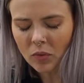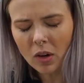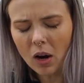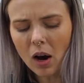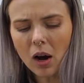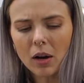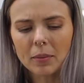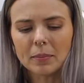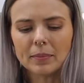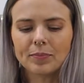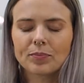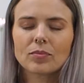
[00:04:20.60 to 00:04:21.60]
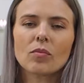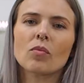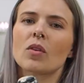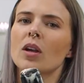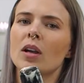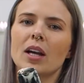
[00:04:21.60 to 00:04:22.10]
Yum.
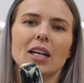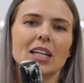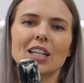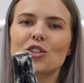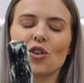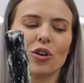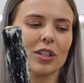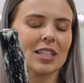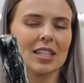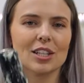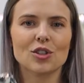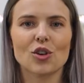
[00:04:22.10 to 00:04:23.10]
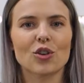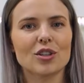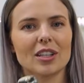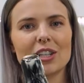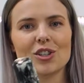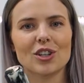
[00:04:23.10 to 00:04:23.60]
It's honestly so
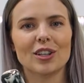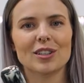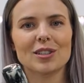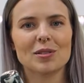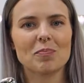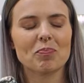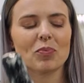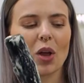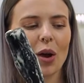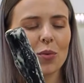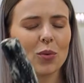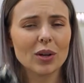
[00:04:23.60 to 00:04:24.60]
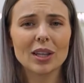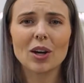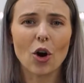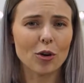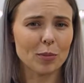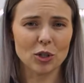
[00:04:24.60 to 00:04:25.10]
delicious. I really
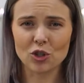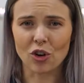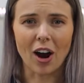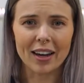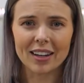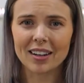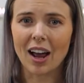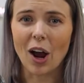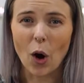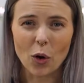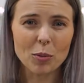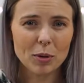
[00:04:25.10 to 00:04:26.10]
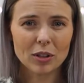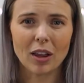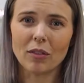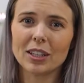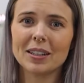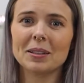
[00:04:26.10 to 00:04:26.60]
hope you try it. I hope you
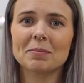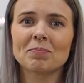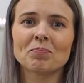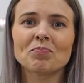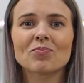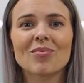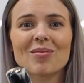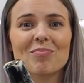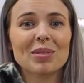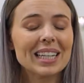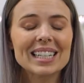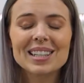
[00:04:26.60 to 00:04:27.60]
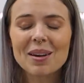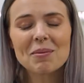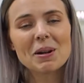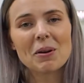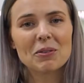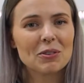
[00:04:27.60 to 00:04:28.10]
love it. Please let me
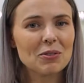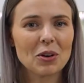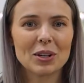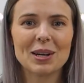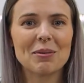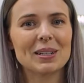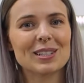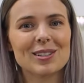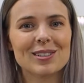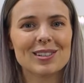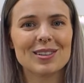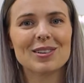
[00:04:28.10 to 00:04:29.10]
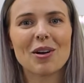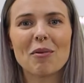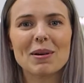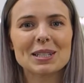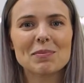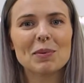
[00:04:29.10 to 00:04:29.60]
know if you've got any questions in the
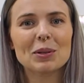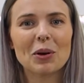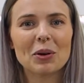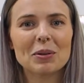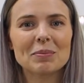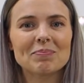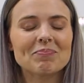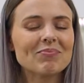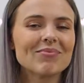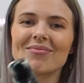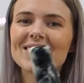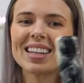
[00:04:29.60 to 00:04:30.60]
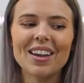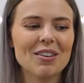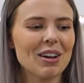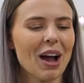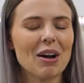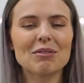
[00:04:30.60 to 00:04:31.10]
comments below.
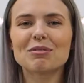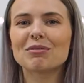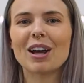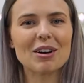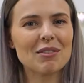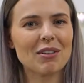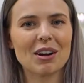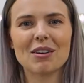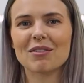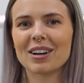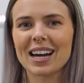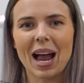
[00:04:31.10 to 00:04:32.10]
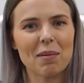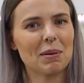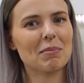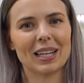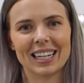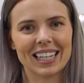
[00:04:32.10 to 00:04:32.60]
A very happy
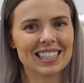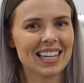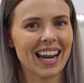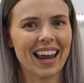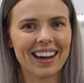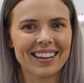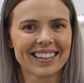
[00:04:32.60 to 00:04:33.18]
blending today.